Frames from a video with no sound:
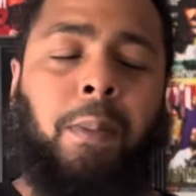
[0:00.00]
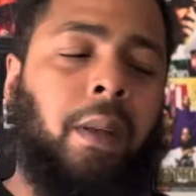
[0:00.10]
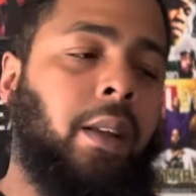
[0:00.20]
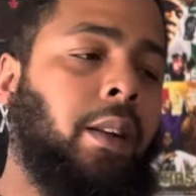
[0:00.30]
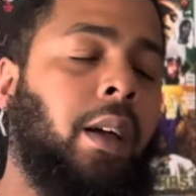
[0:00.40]
And
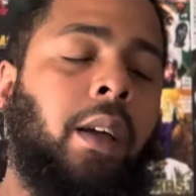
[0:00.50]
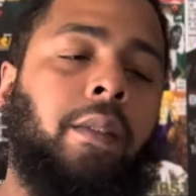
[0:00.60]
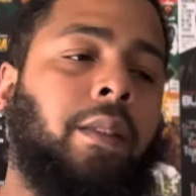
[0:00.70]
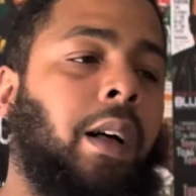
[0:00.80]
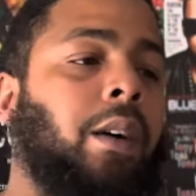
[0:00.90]
that
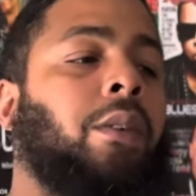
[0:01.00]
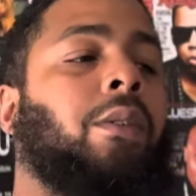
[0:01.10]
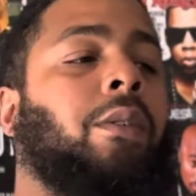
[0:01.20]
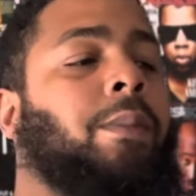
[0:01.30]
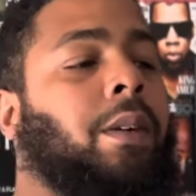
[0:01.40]
it's not
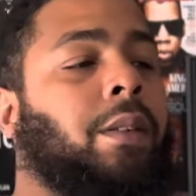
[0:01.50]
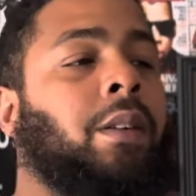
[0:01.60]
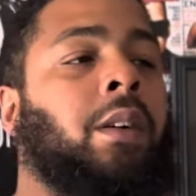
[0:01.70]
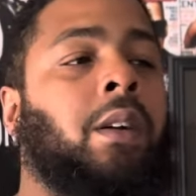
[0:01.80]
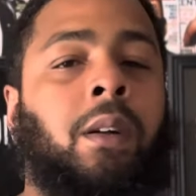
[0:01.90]
cool, bro. You know
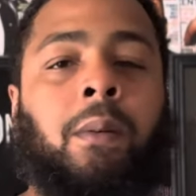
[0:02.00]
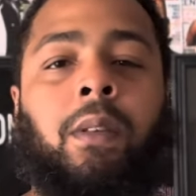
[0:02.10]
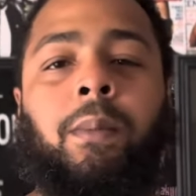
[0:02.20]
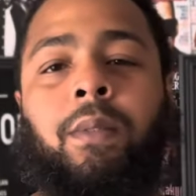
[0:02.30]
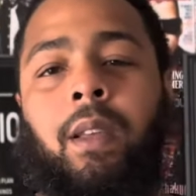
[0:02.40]
what
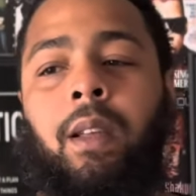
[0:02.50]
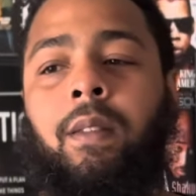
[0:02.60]
I'm saying?